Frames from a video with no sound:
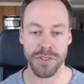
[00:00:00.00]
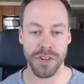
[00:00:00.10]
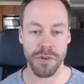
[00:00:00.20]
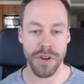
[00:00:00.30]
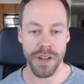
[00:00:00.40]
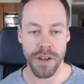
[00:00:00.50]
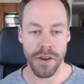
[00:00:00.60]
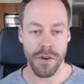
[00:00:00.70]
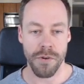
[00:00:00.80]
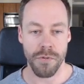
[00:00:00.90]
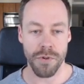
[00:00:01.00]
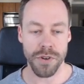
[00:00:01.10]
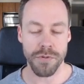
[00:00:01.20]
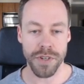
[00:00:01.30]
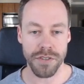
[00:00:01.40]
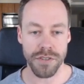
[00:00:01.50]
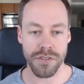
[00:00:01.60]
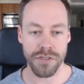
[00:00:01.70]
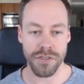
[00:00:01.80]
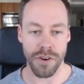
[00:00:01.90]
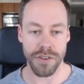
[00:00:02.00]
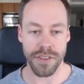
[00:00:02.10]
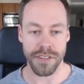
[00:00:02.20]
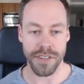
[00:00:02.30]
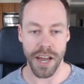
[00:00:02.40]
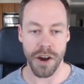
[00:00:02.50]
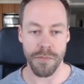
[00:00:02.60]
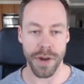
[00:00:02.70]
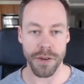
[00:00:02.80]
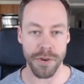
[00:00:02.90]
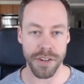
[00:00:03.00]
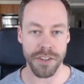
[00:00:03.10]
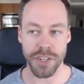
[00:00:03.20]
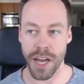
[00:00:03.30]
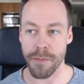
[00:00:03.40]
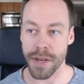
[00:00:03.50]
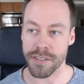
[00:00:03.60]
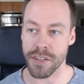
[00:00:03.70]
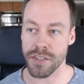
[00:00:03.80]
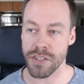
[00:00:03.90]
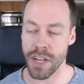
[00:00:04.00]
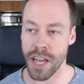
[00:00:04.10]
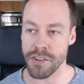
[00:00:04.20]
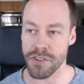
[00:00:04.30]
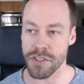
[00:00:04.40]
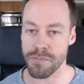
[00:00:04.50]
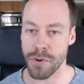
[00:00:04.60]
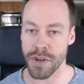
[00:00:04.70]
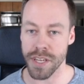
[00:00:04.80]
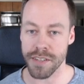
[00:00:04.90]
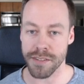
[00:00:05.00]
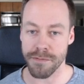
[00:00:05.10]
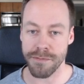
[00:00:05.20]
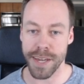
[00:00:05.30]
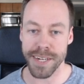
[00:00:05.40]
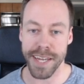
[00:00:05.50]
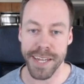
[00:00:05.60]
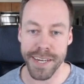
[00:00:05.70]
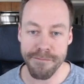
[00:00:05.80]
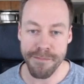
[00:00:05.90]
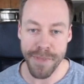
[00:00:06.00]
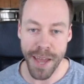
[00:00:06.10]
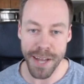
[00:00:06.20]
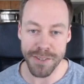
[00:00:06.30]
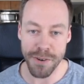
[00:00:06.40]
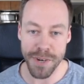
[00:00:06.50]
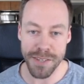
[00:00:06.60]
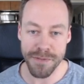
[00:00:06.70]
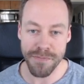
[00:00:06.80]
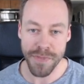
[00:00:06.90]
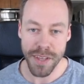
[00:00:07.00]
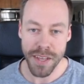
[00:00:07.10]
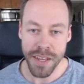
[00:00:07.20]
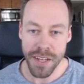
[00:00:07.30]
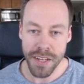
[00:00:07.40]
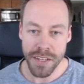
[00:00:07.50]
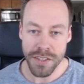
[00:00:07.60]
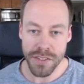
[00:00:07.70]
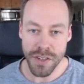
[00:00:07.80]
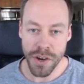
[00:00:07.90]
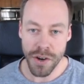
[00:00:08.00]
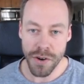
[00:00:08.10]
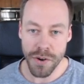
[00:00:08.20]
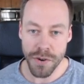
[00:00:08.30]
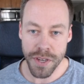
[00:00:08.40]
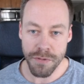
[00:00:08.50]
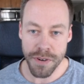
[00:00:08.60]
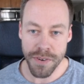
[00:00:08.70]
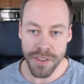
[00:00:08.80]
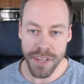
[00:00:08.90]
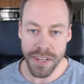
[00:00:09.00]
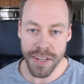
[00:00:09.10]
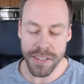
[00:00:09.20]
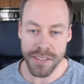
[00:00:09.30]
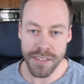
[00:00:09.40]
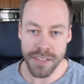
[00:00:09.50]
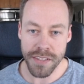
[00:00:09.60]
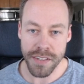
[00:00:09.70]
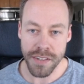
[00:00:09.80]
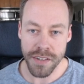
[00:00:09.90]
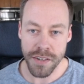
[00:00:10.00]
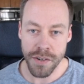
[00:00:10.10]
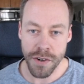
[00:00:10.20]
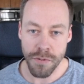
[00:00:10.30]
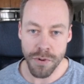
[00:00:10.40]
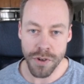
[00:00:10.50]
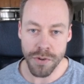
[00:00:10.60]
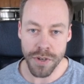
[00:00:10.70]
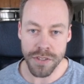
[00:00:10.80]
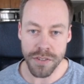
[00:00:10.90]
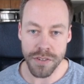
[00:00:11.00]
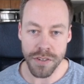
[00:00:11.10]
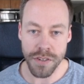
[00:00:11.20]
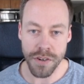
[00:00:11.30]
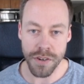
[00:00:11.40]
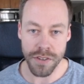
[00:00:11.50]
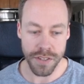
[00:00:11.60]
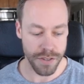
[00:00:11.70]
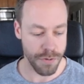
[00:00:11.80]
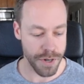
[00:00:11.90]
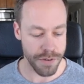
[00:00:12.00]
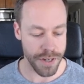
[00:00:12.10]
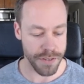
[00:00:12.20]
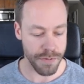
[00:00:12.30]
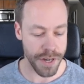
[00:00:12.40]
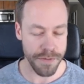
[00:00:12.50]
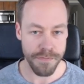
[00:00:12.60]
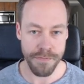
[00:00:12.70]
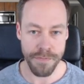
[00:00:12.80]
So we're going to start this out by going into the chat message and just putting in some fake data, as always. So get rid of all this. We're going to call this query as well.